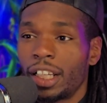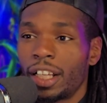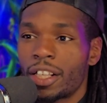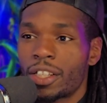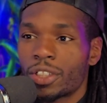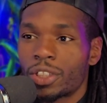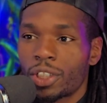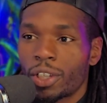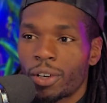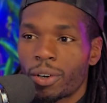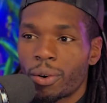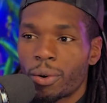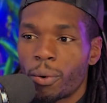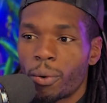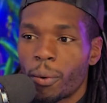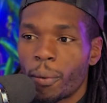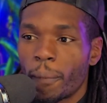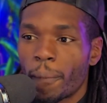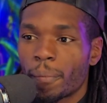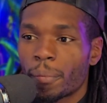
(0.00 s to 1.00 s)

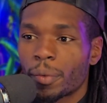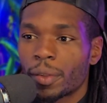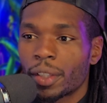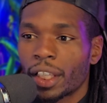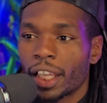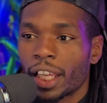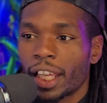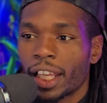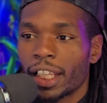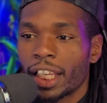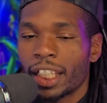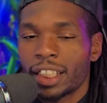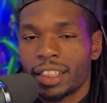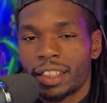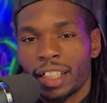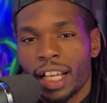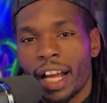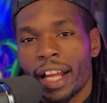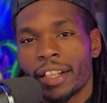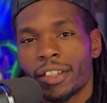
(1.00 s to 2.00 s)
So it's
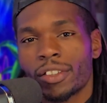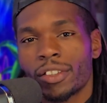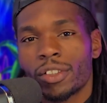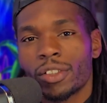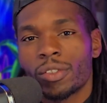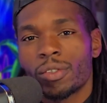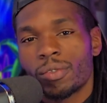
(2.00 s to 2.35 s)
not